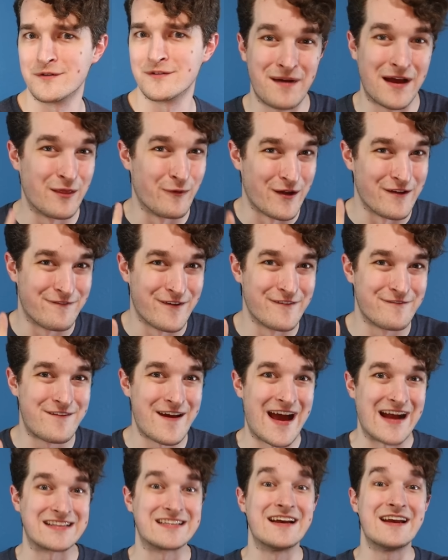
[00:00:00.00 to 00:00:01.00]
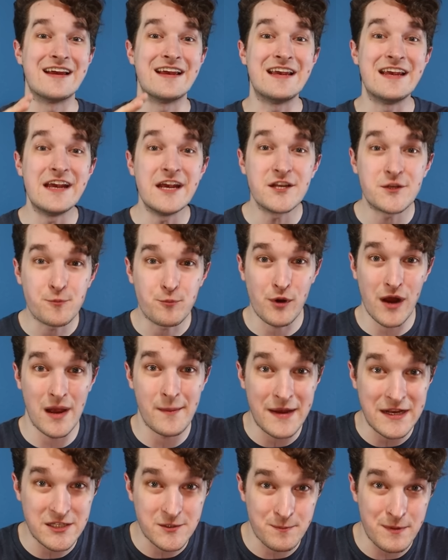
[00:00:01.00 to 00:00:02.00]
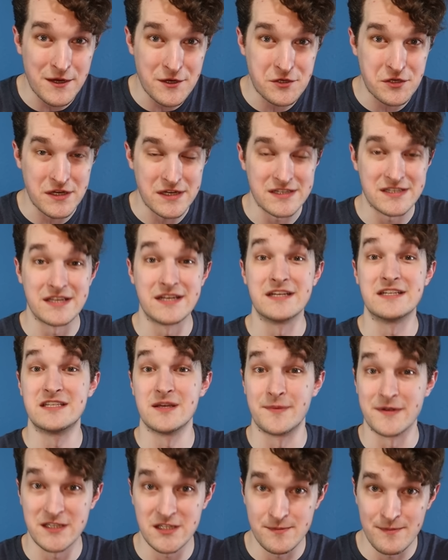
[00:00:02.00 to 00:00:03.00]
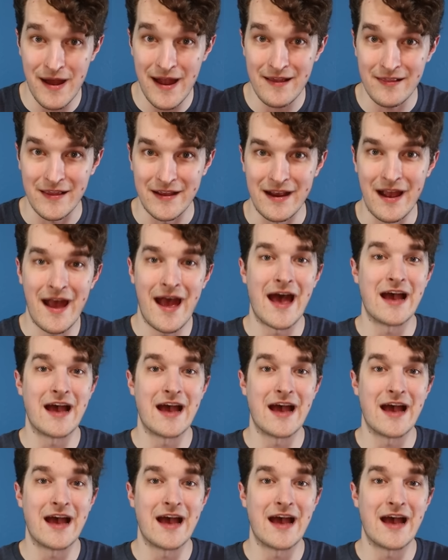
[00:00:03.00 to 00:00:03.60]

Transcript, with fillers: By the way, fun fact, each primate species that exhibits smiling